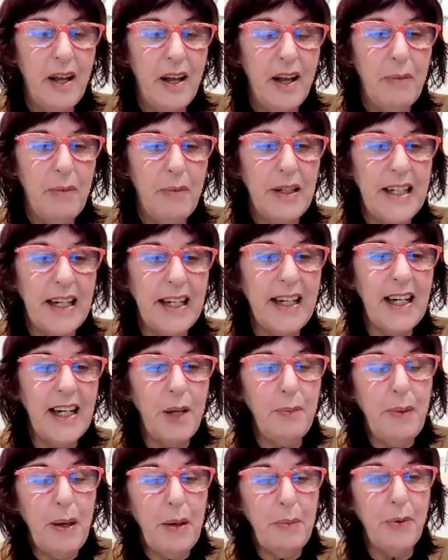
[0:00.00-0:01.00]

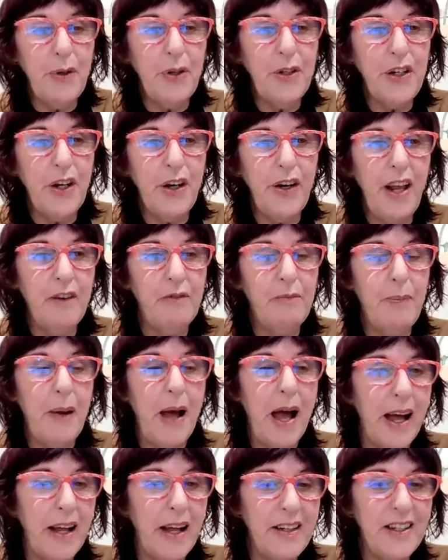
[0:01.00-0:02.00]
particularly people who don't have
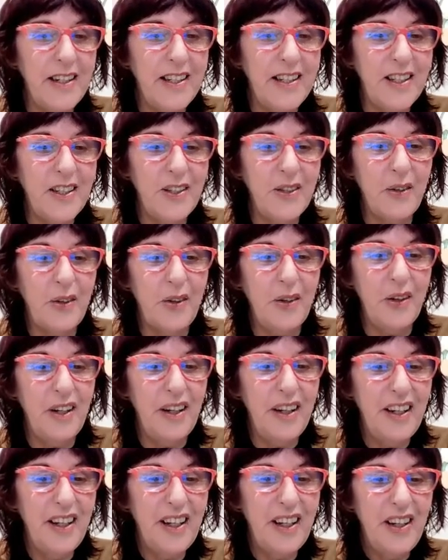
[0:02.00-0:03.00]
partners
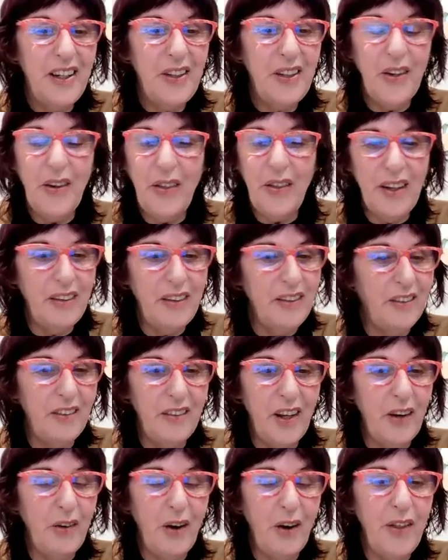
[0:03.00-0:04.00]
or, you know, that
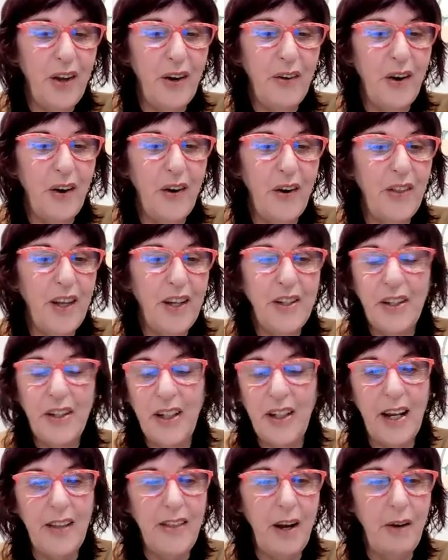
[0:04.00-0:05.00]
they're on their own, they don't
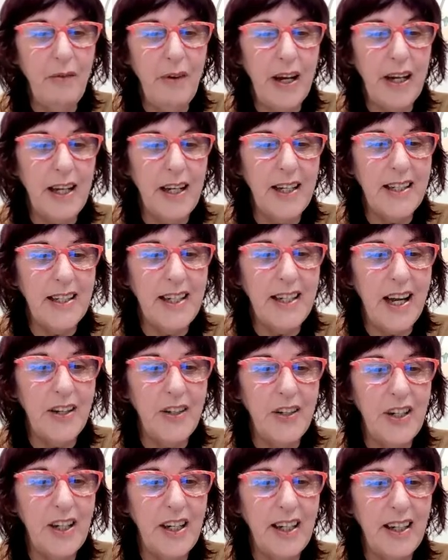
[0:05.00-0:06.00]
get that regular
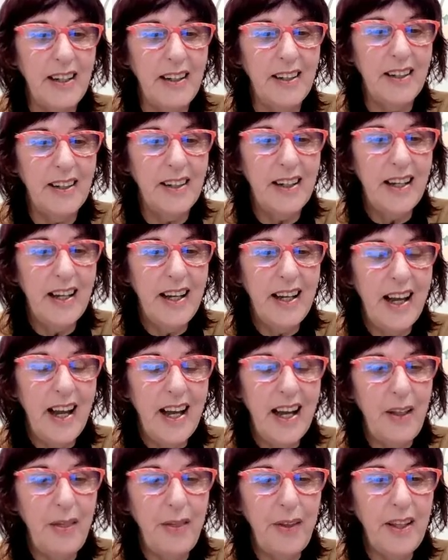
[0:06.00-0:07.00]
touching.
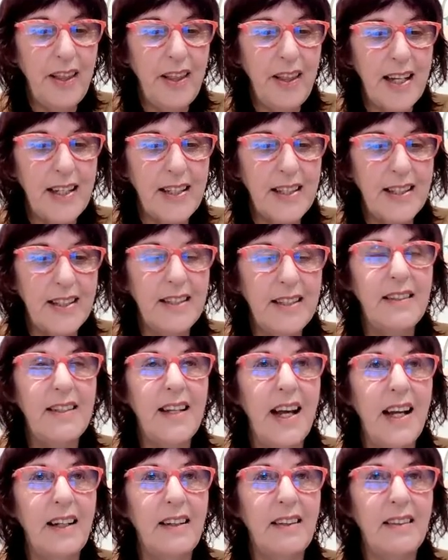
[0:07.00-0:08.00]
And I think
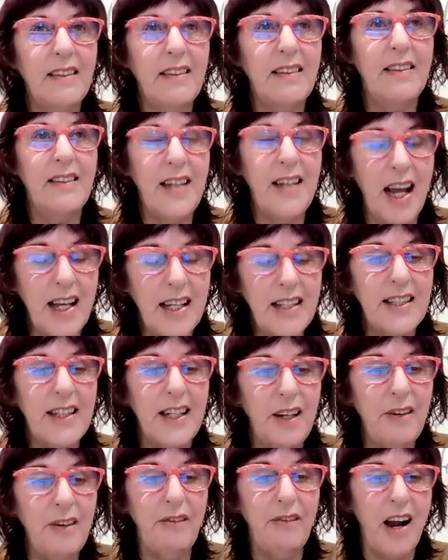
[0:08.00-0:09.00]
that does
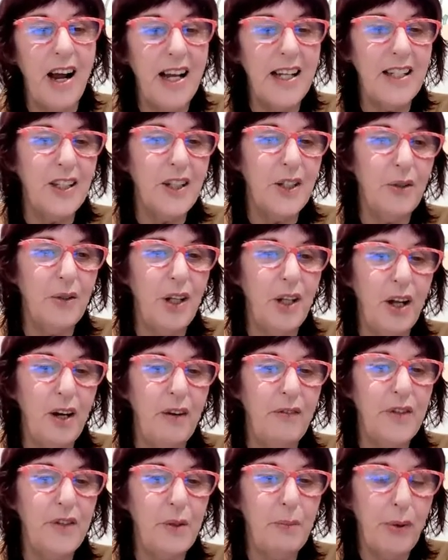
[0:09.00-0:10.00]
give rise to a lot
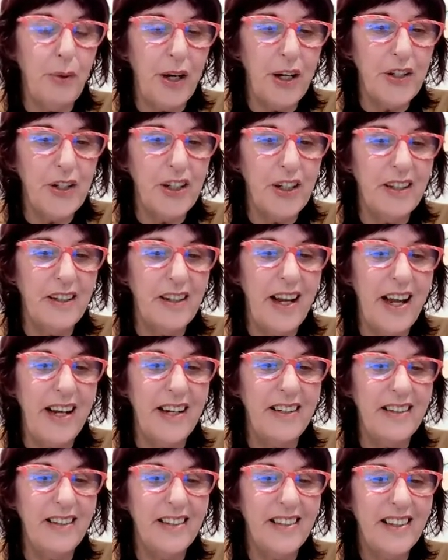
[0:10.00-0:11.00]
of depression and